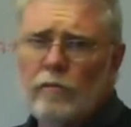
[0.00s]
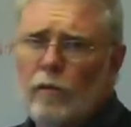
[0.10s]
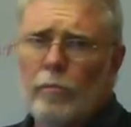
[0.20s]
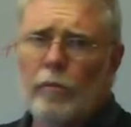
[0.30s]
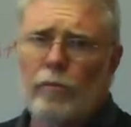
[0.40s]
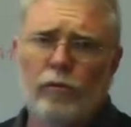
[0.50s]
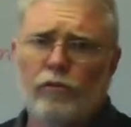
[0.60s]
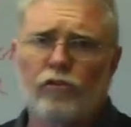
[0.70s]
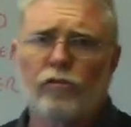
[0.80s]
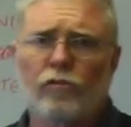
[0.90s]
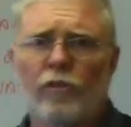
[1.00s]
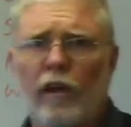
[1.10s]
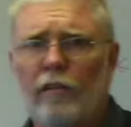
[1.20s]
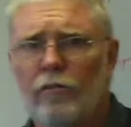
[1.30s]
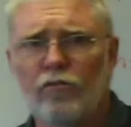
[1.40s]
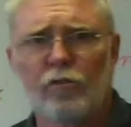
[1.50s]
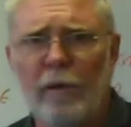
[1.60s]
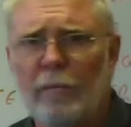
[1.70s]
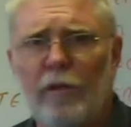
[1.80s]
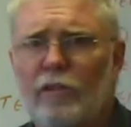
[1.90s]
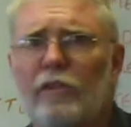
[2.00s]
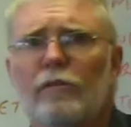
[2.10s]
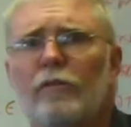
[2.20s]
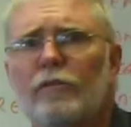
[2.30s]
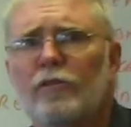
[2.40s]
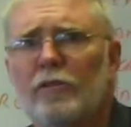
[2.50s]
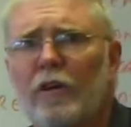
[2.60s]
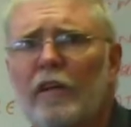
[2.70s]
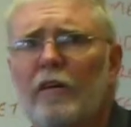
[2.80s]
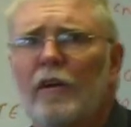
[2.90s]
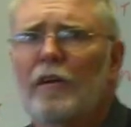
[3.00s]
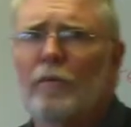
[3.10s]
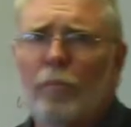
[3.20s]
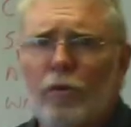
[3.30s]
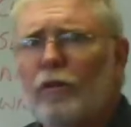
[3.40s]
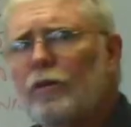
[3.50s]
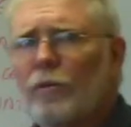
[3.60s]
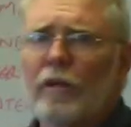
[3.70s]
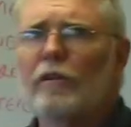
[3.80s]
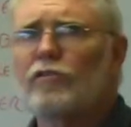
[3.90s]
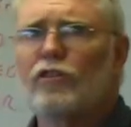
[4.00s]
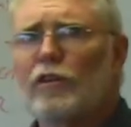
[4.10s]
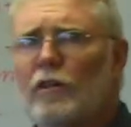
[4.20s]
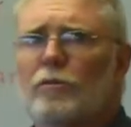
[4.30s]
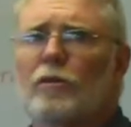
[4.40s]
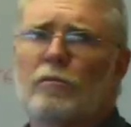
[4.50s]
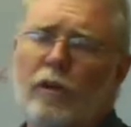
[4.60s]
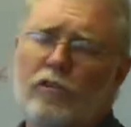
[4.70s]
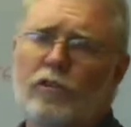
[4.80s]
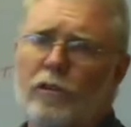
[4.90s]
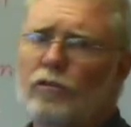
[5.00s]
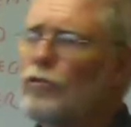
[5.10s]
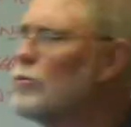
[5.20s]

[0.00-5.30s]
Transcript: A lot of people used to do that, little cement mixer on site, put the ingredients together in the ratios you